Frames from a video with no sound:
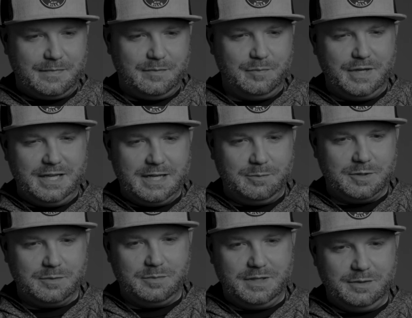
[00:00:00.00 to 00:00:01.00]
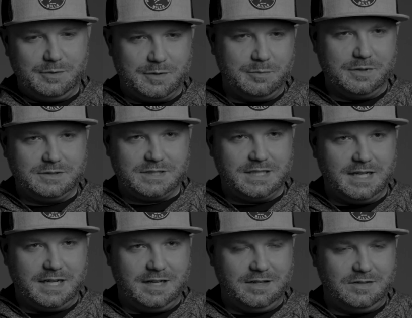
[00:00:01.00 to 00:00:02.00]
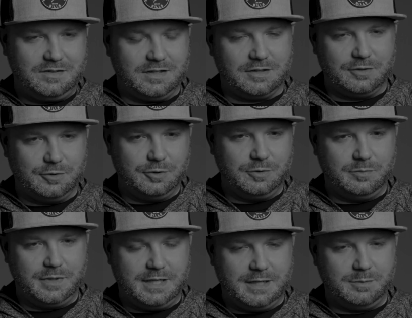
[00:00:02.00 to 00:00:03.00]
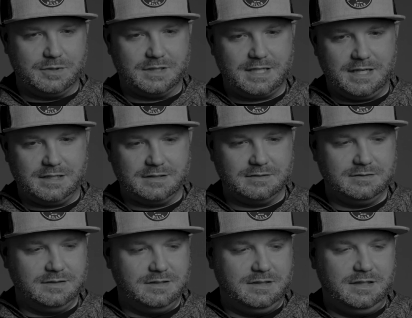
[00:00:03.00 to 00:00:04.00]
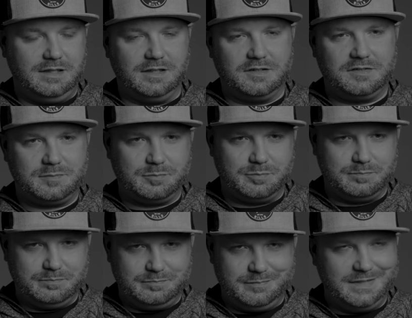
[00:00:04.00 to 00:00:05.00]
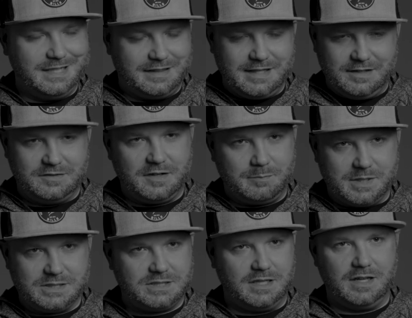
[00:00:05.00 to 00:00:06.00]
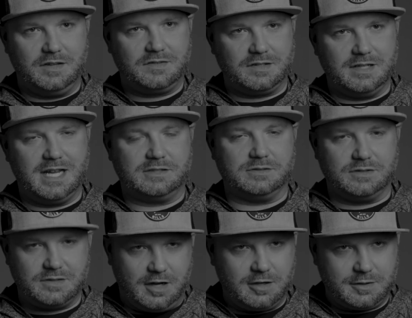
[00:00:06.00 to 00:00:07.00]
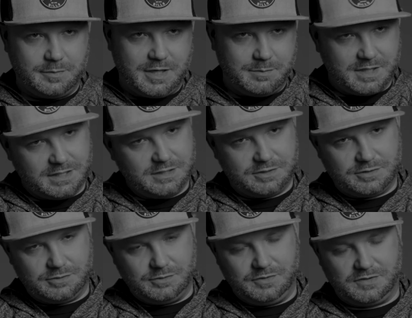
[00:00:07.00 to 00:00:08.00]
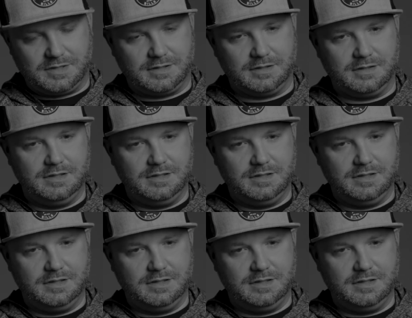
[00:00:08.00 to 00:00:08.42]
Being able to be with a bunch of guys in a group, being able to kind of get things off my chest and actually talk about my issues, and